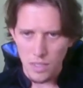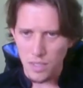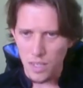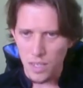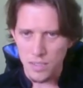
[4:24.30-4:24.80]

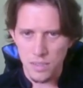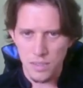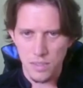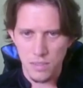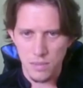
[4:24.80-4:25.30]
the
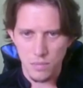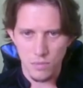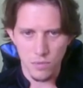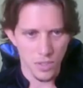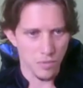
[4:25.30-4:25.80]
cards
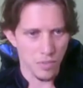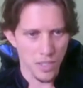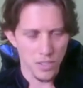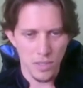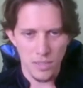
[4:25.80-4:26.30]
for the
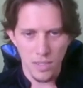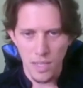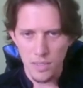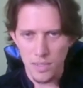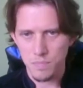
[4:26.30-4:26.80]
faction I
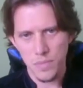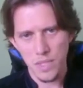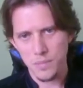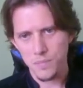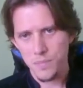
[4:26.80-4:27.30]
selected,
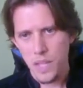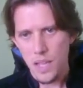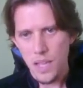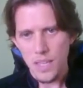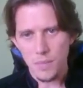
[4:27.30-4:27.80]
but
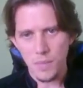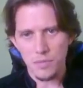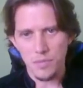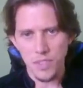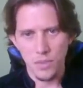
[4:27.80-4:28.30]
it's
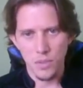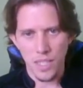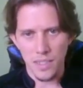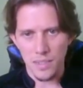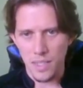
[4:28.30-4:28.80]
my first
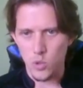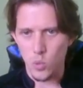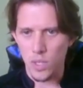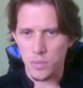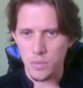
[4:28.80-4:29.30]
look at it
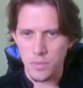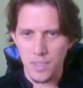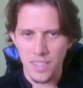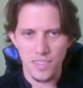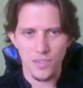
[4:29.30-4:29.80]
as well.
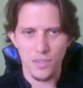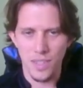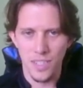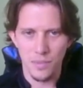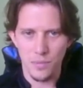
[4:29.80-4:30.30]
Let's
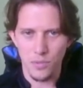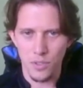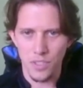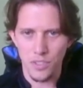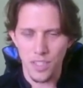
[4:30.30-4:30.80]
learn
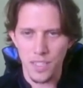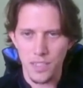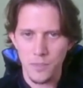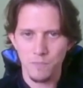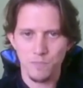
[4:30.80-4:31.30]
from it
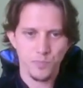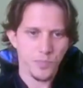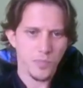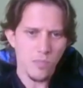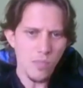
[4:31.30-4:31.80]
together.
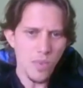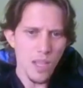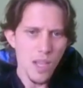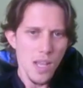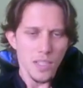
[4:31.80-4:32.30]

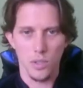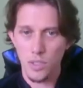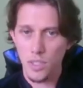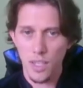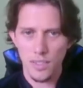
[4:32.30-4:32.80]
The
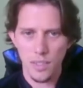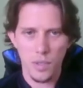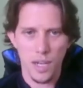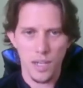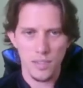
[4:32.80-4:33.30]
order has
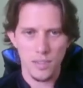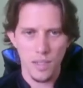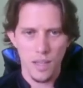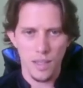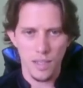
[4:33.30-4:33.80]
some
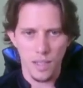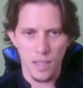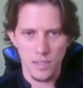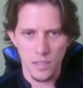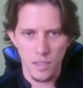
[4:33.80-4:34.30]
cards, like
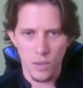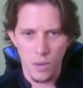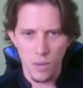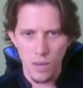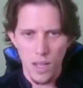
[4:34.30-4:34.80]
Answer the
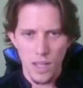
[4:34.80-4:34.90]
Call,